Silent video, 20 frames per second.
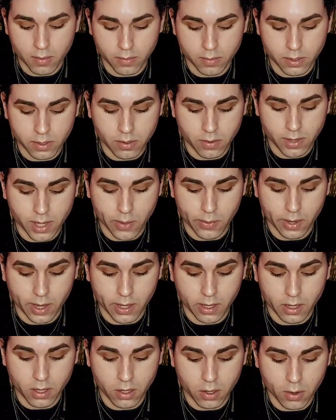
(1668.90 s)
so that way
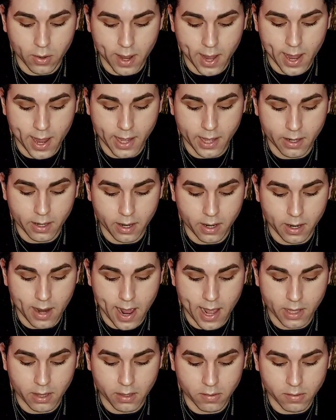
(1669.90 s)
I can go ahead and
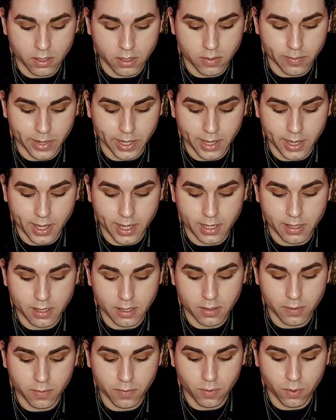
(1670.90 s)
add those to my
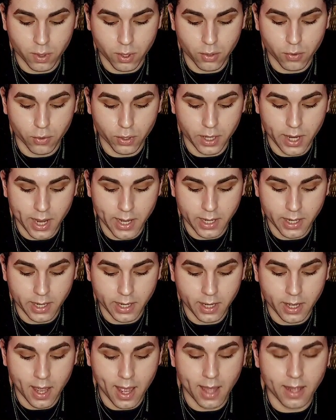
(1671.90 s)
list for
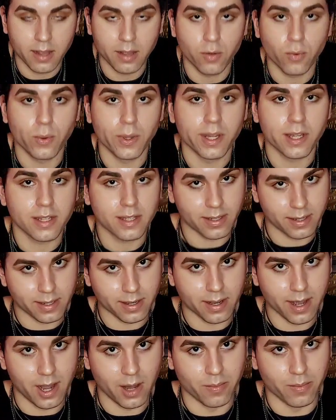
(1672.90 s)
creating in the weeks to
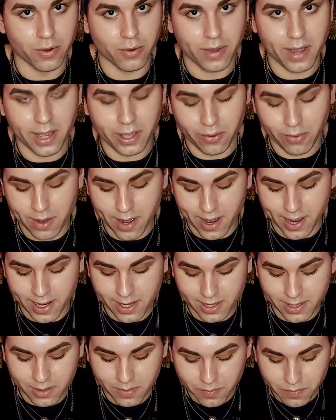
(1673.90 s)
come, okay, you
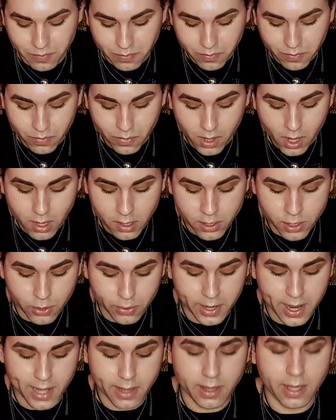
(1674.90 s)
guys? So
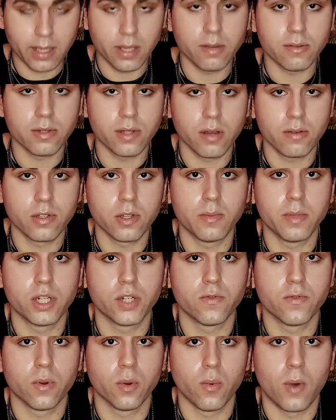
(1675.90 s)
again, thank you so
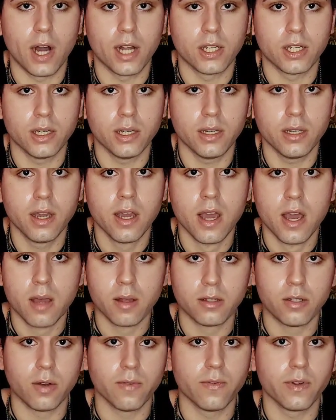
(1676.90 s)
much for watching.
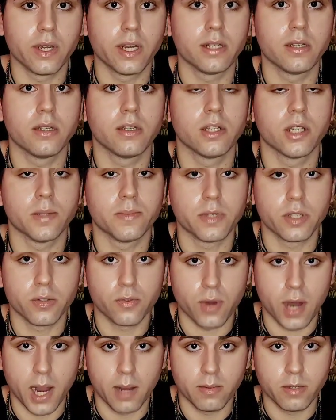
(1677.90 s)
Don't forget to
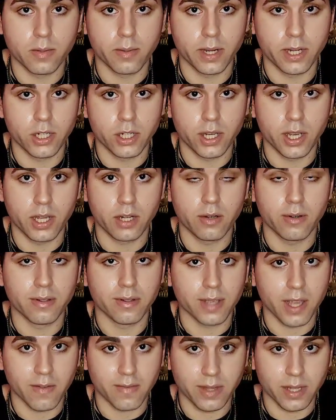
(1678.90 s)
subscribe to my channel
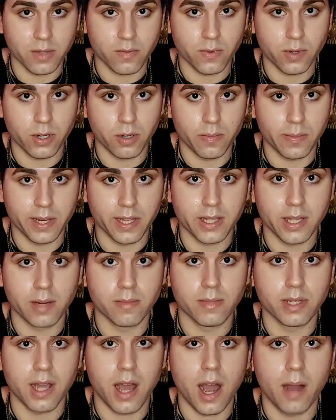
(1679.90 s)
and give this video a big
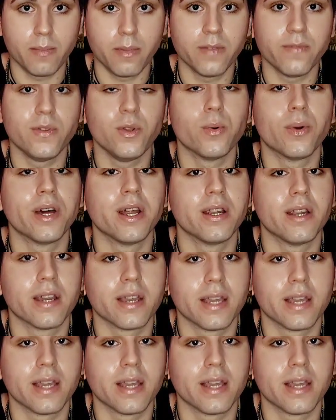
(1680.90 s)
thumbs up. If you want